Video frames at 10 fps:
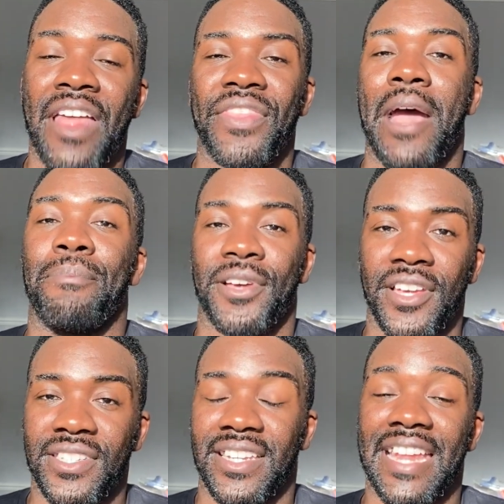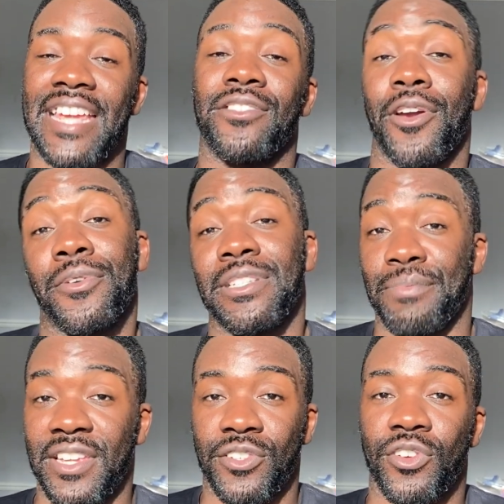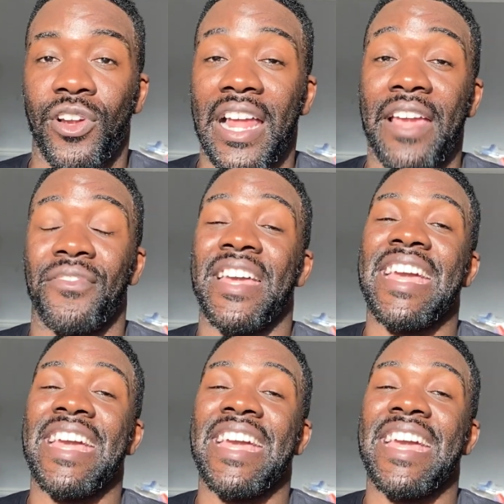that person that is going to be into your life.